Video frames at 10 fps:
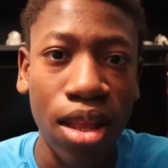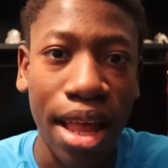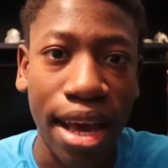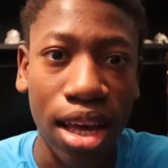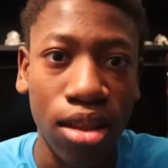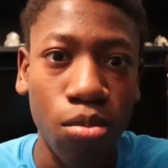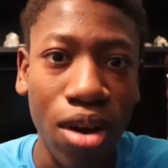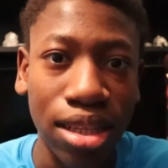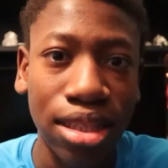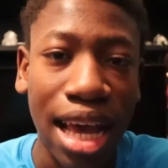like in
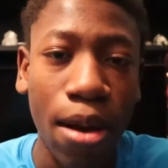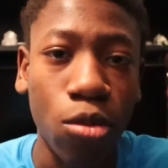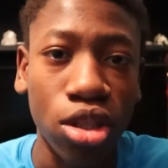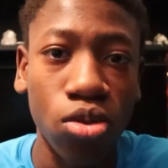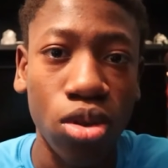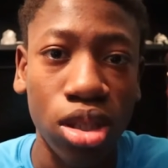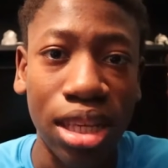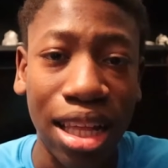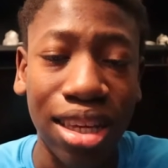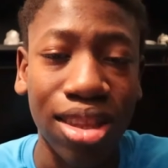present time, when you are
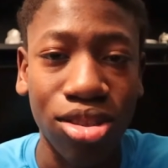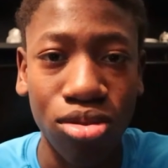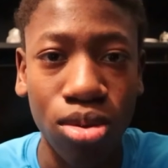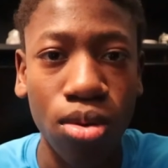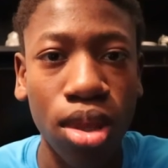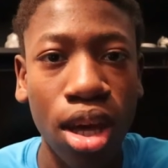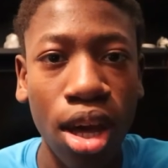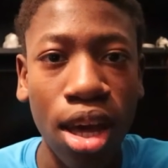telling the truth,